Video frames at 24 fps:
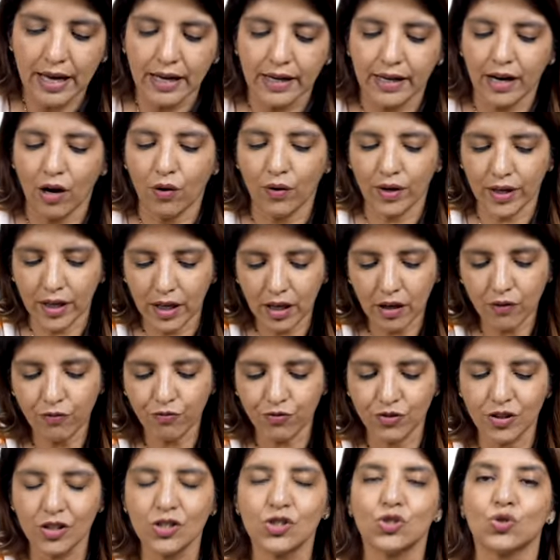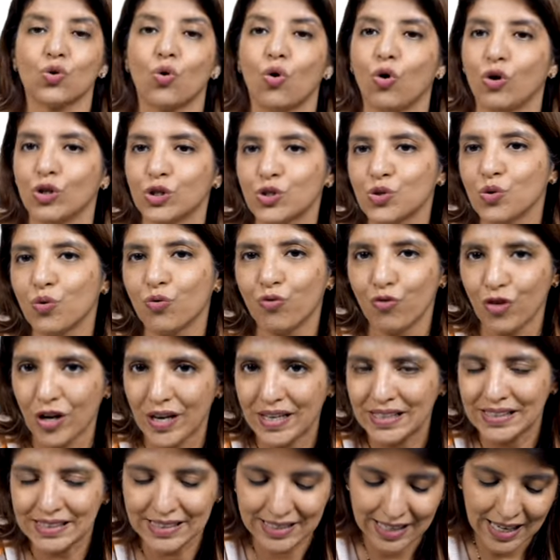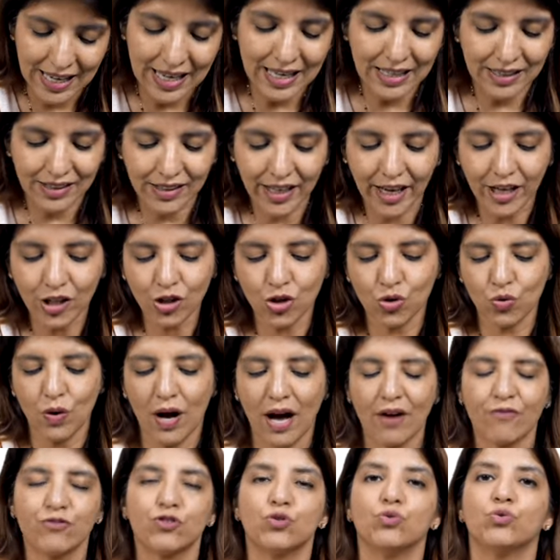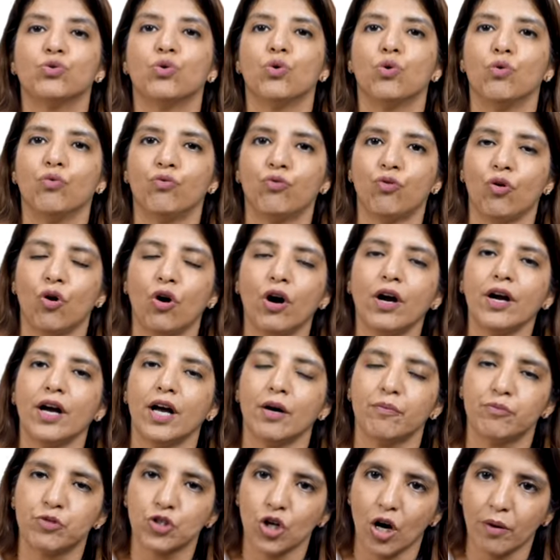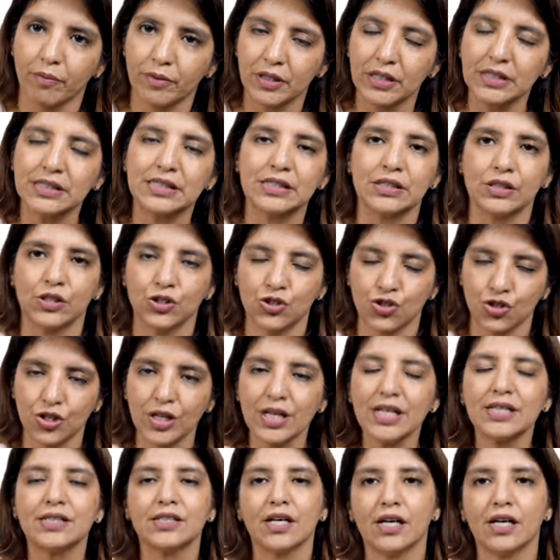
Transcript: Now, if this also fails, then you have to go for abdominal surgery.